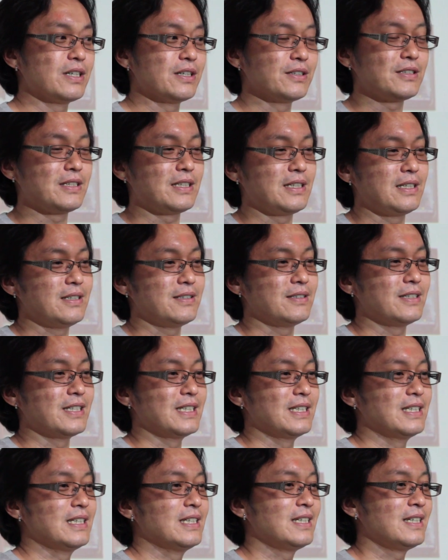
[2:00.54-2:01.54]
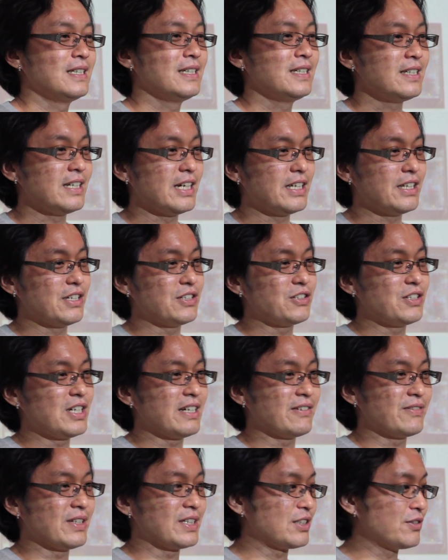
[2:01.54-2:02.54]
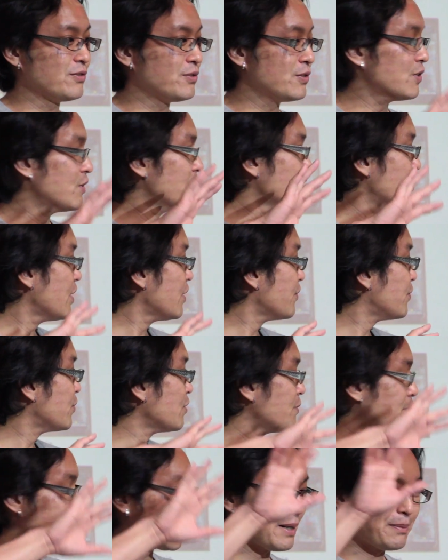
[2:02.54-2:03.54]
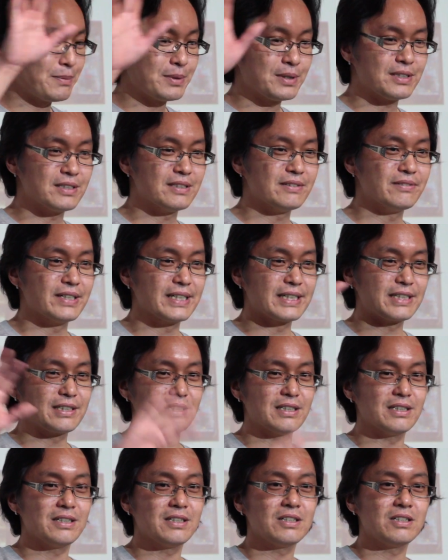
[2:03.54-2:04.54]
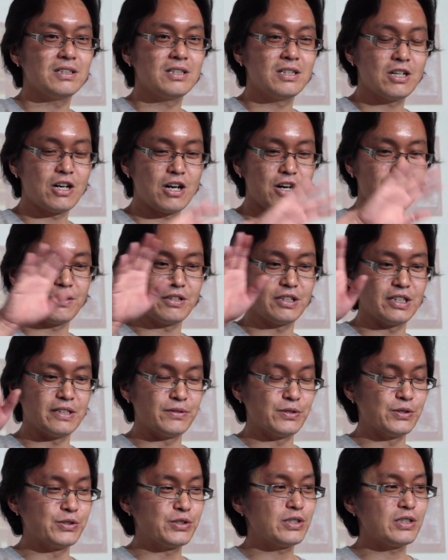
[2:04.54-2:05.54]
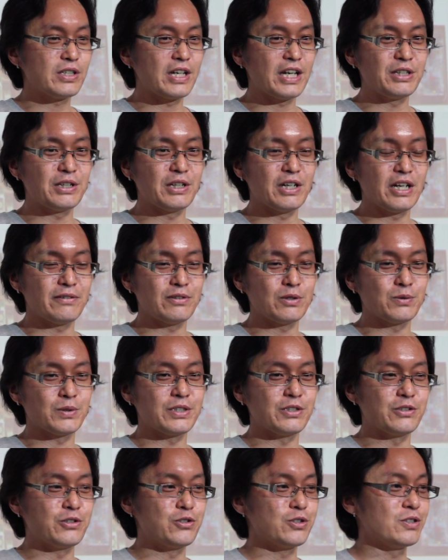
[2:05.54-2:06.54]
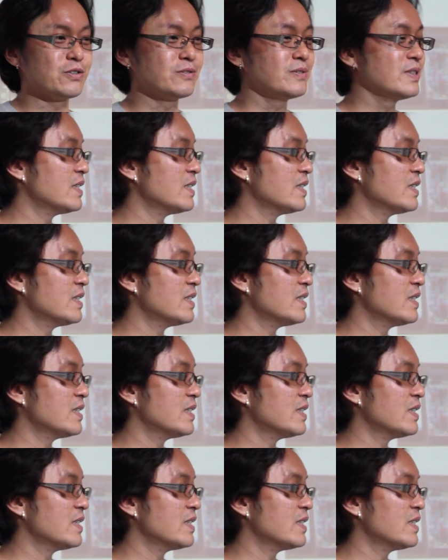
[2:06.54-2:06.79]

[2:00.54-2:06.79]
onto the internet, and then you have like a full map of like all the levels everywhere you drove.